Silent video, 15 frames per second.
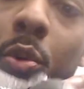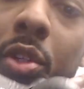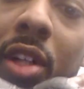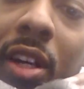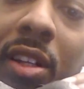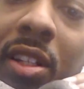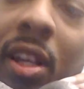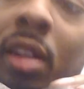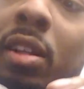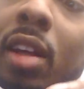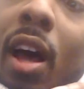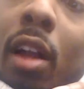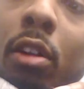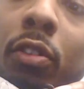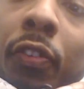it was like
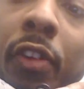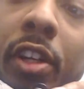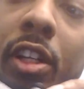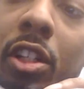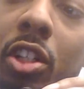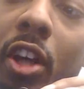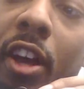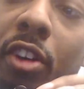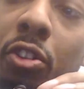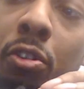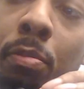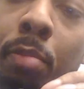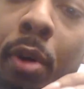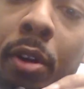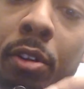$10 for each
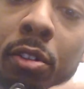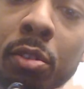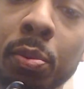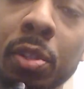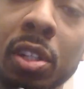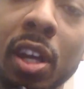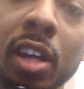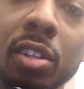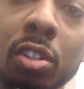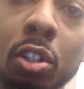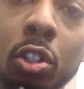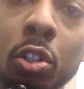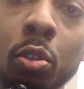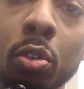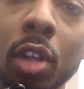extra buttons besides the
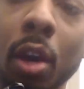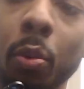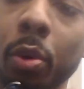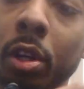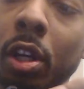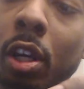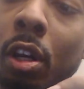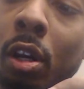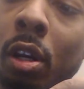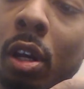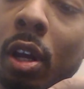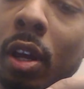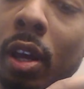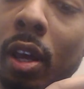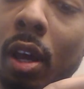2 that were here.
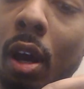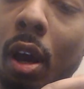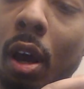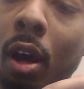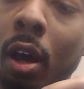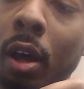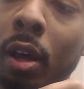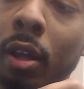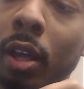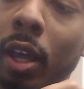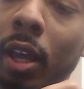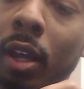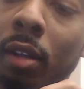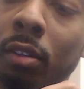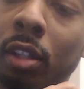
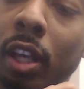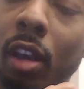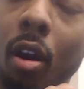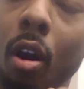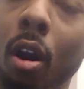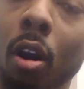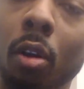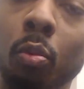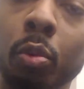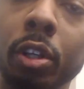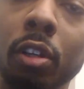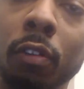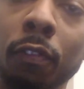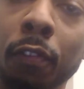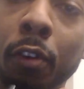And they are
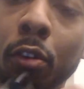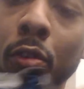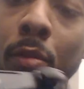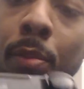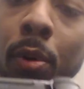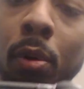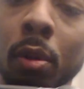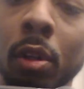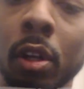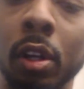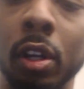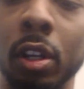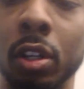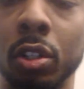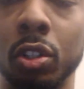reconfigurable.
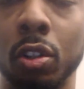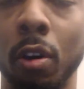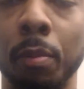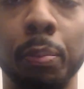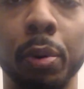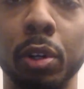So I'm